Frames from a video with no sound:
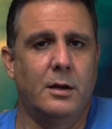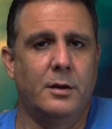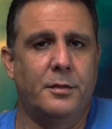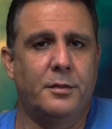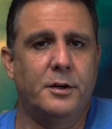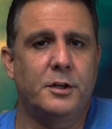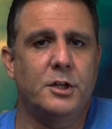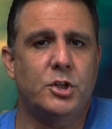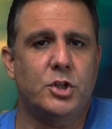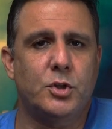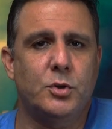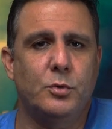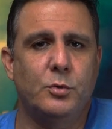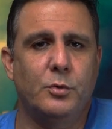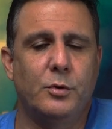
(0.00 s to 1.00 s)
Third
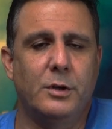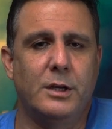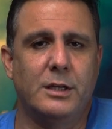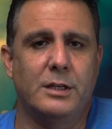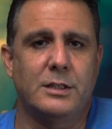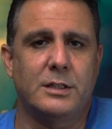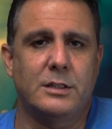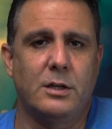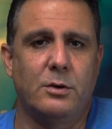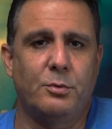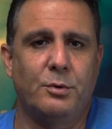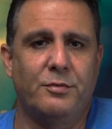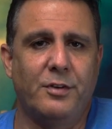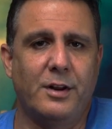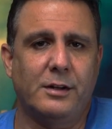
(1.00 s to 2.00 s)
issue is the
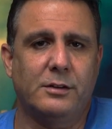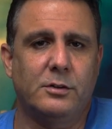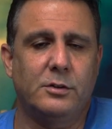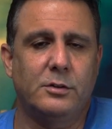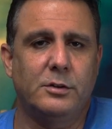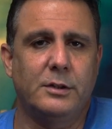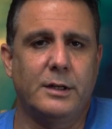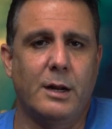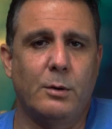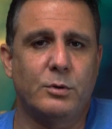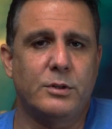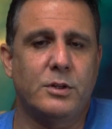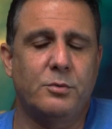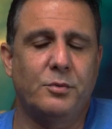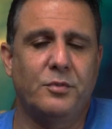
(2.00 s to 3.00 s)
reflector, and I
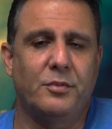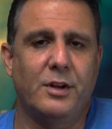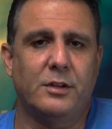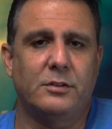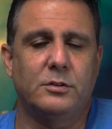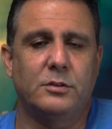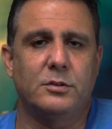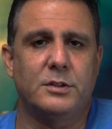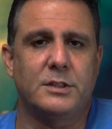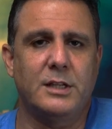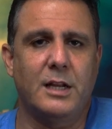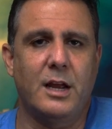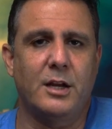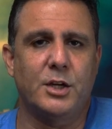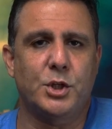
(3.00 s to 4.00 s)
would say reflector
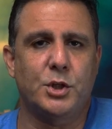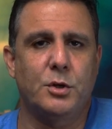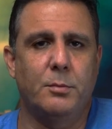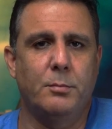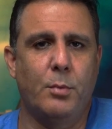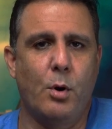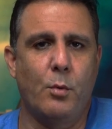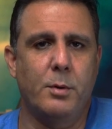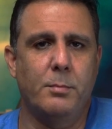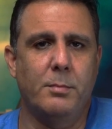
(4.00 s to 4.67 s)
/ Bowen